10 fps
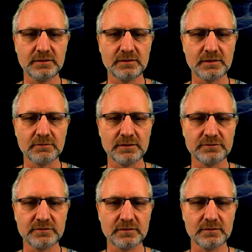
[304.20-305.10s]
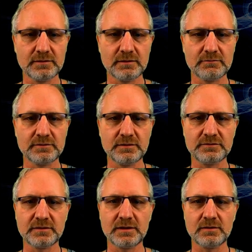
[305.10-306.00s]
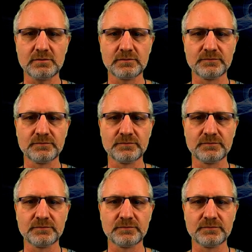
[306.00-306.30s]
there it is now.